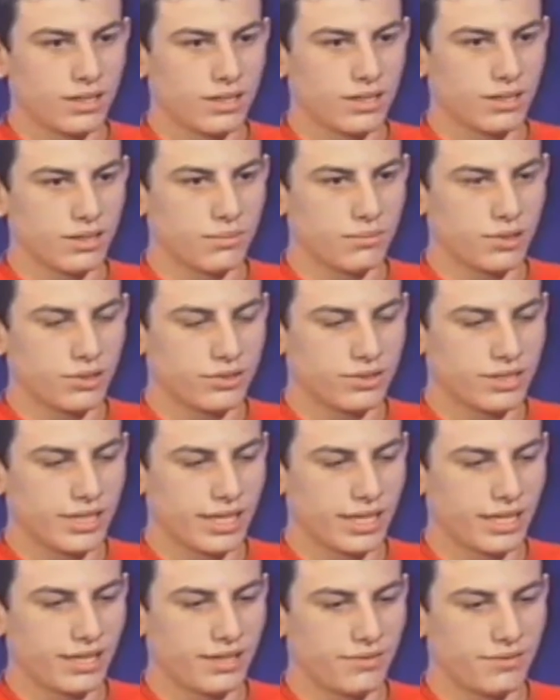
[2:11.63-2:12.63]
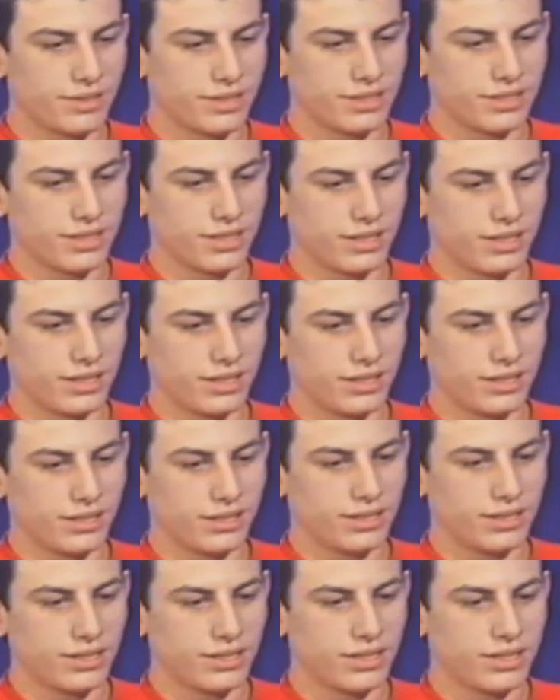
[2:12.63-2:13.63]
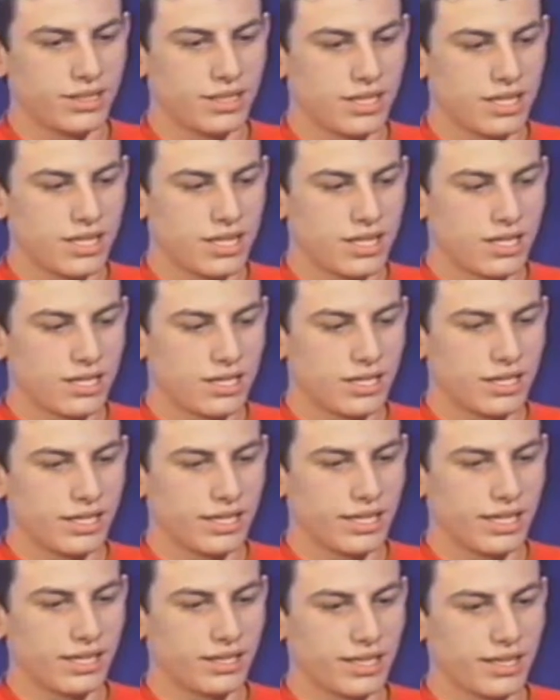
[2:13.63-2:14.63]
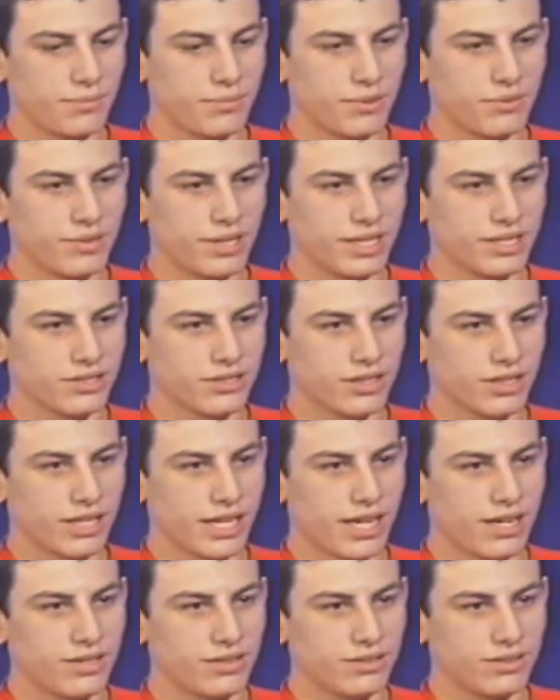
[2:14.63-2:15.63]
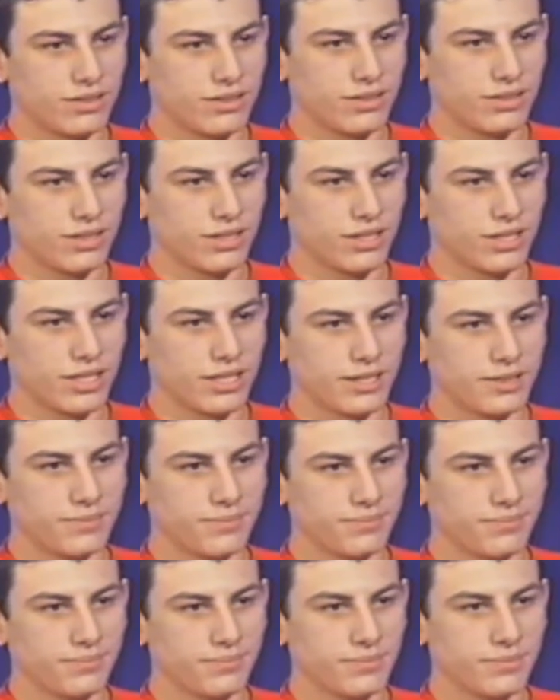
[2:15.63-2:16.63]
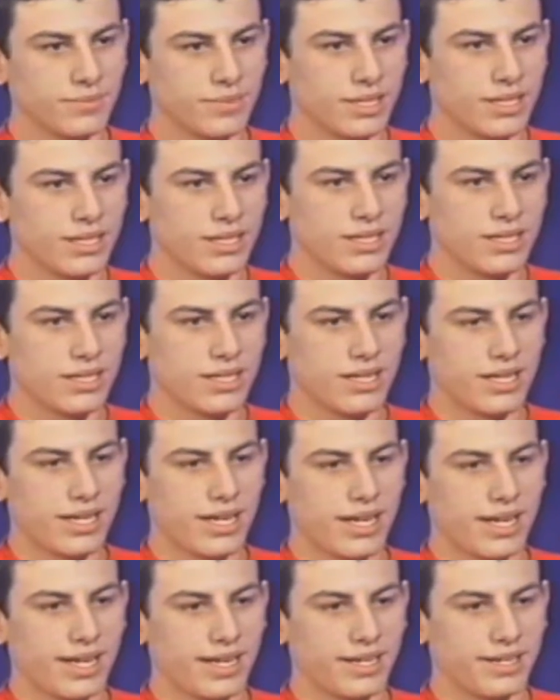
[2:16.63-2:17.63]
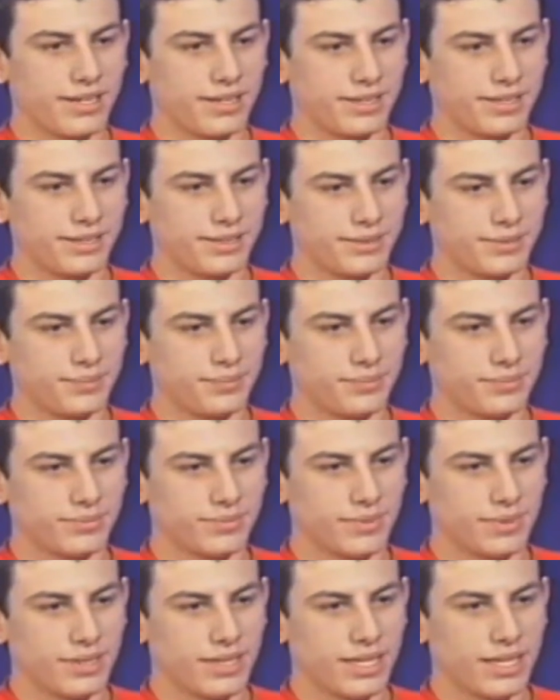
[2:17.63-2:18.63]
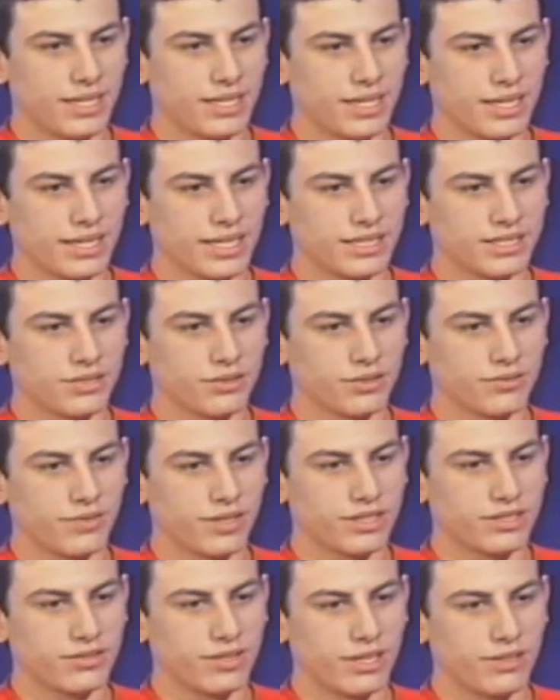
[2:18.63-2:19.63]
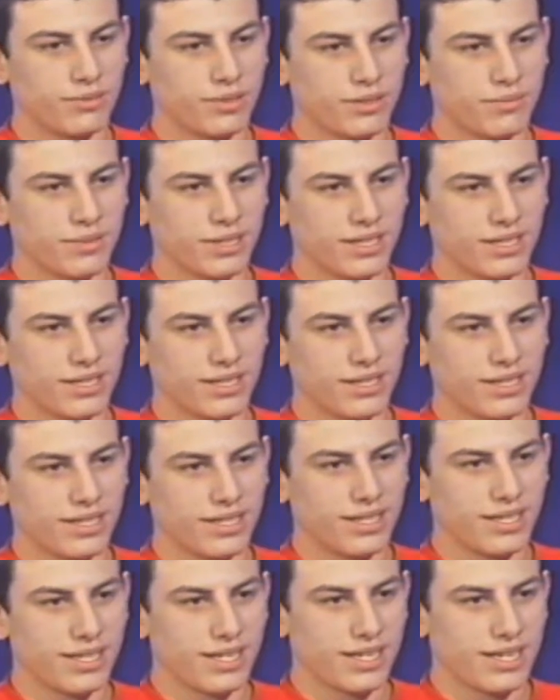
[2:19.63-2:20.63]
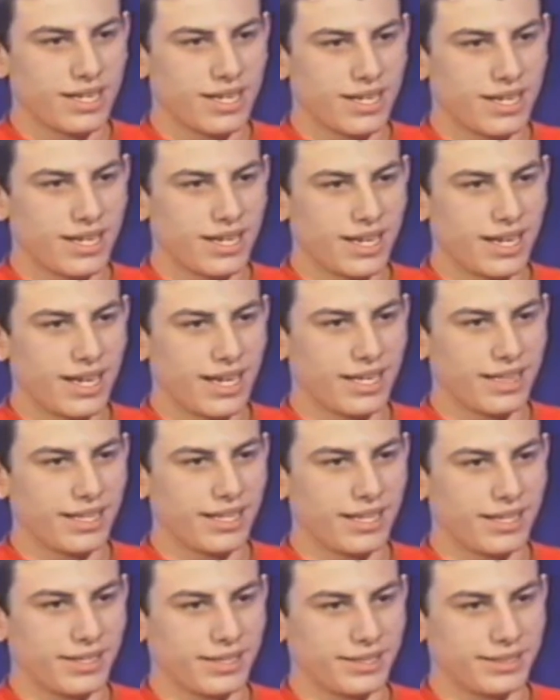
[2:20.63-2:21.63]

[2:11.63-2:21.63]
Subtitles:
The most negative is he yelled at me when I struck out looking, and I guess he was frustrated with me. And then